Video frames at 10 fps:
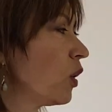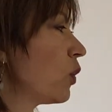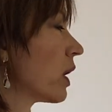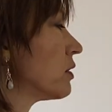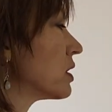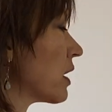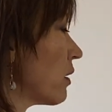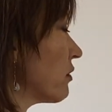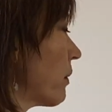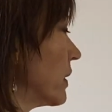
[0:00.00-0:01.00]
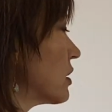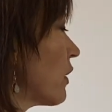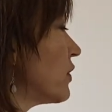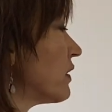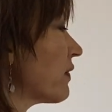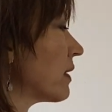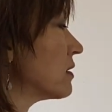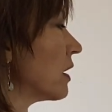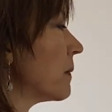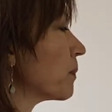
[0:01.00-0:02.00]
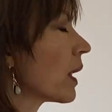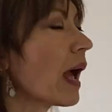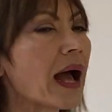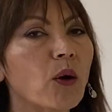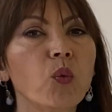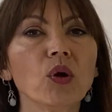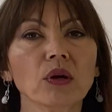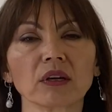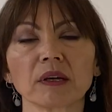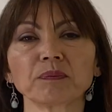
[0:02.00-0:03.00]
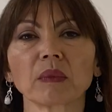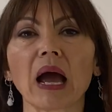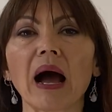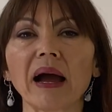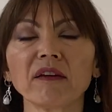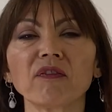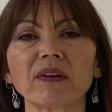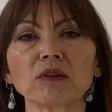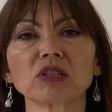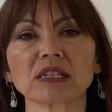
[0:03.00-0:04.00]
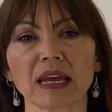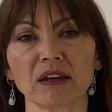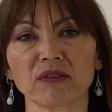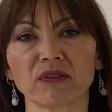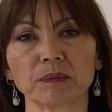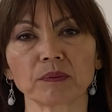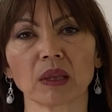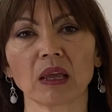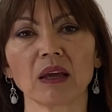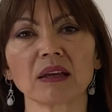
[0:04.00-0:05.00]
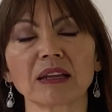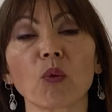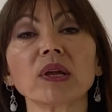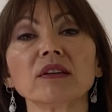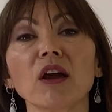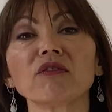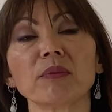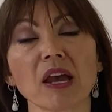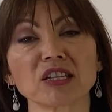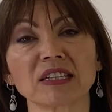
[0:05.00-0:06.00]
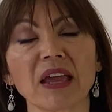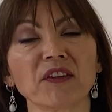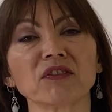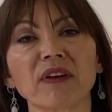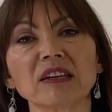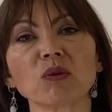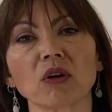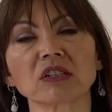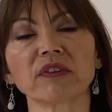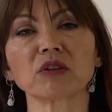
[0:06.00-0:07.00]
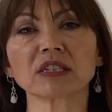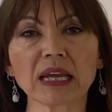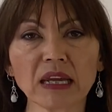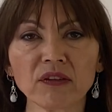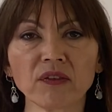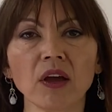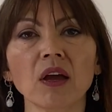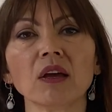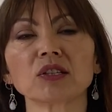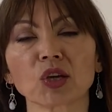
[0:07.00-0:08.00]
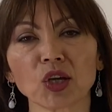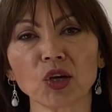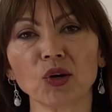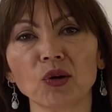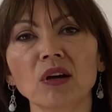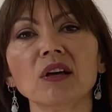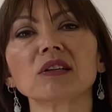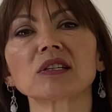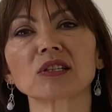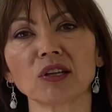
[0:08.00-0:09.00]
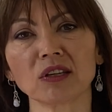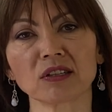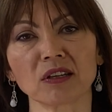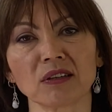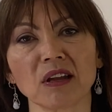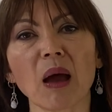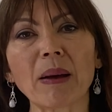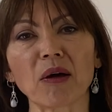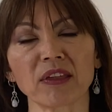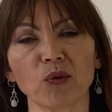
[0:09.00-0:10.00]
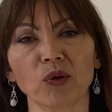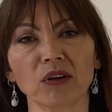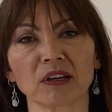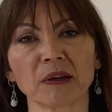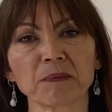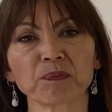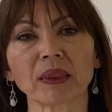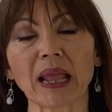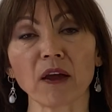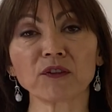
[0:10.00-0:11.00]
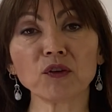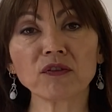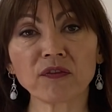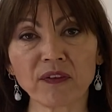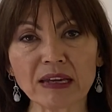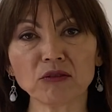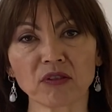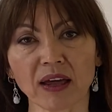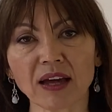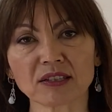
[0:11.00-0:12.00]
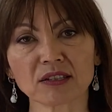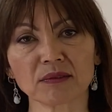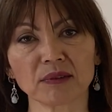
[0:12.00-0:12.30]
we're going to go through it. So for defender, at work, I feel safe. Now we know from yesterday the defender wants to feel safe, secure, certain about their work. Now if you feel that,